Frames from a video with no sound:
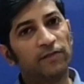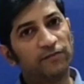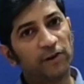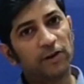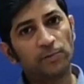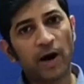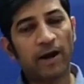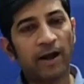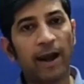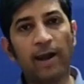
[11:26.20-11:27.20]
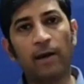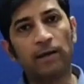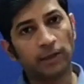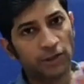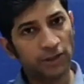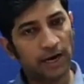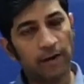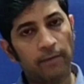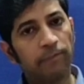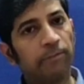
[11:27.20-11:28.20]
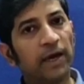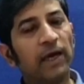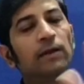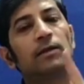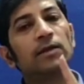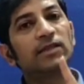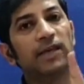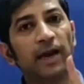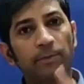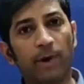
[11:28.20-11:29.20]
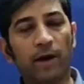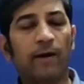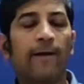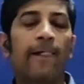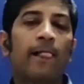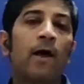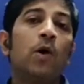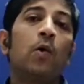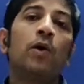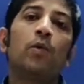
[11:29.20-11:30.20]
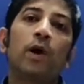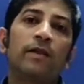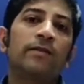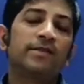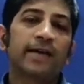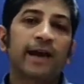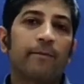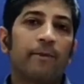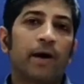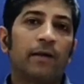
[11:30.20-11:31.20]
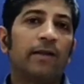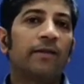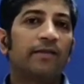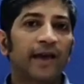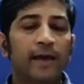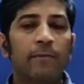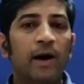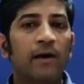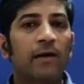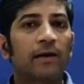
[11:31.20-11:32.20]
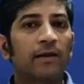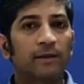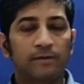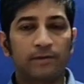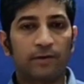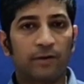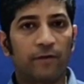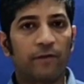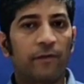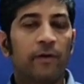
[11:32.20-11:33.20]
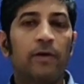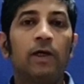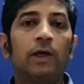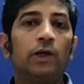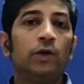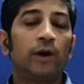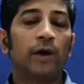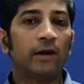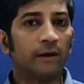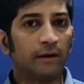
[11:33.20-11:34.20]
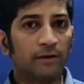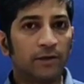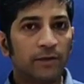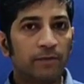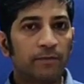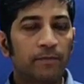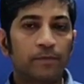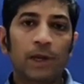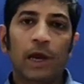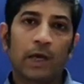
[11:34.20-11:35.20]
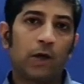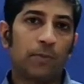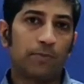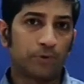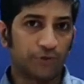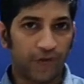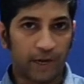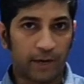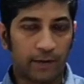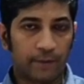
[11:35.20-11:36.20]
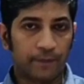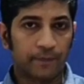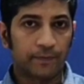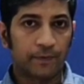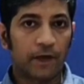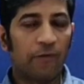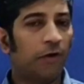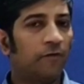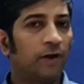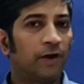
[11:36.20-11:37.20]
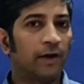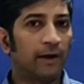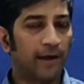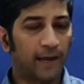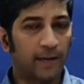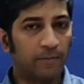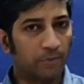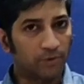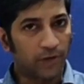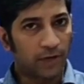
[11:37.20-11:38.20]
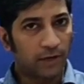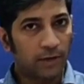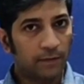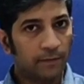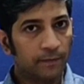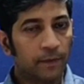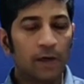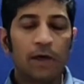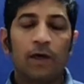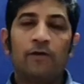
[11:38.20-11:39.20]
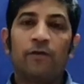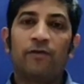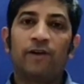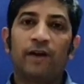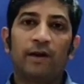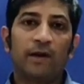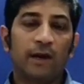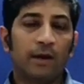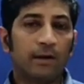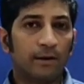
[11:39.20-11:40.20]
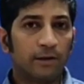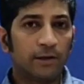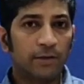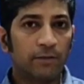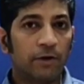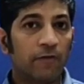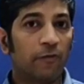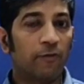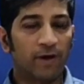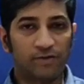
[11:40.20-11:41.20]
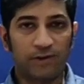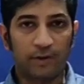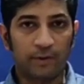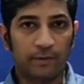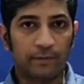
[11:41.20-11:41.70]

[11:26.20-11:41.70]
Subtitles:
First part end. Begin the second part. Now what is the second part? The second part consists of your internship, your project. If you have done any project, if you have done any internship, you have to mention.